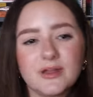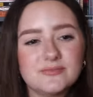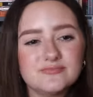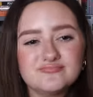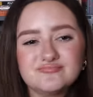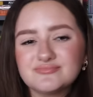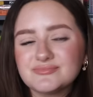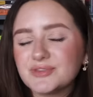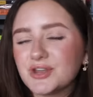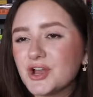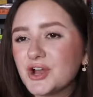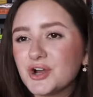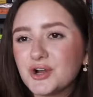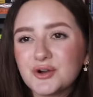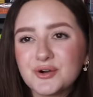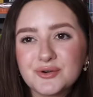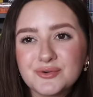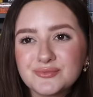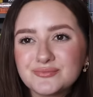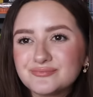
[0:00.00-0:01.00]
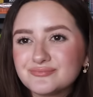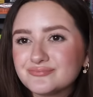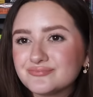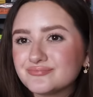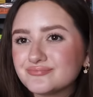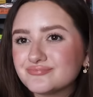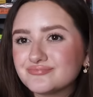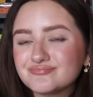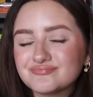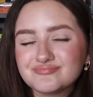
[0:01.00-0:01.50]
No.
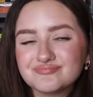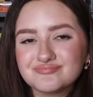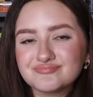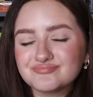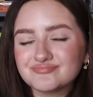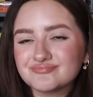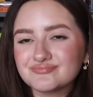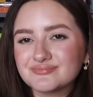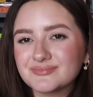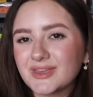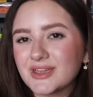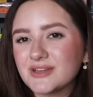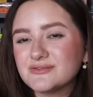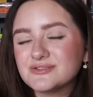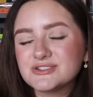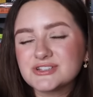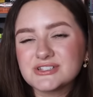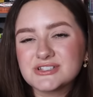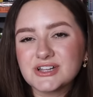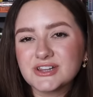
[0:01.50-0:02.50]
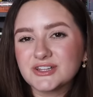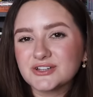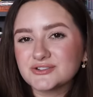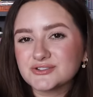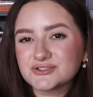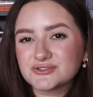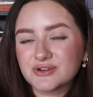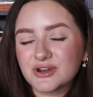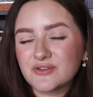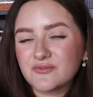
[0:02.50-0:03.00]
Mm-mm. It was just a little
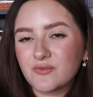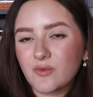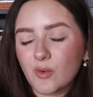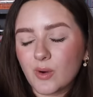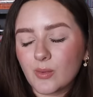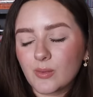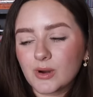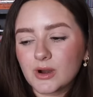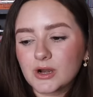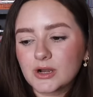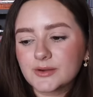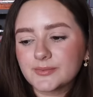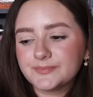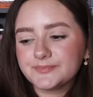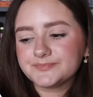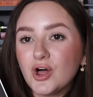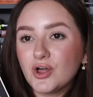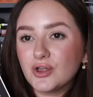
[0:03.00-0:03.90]
straightforward.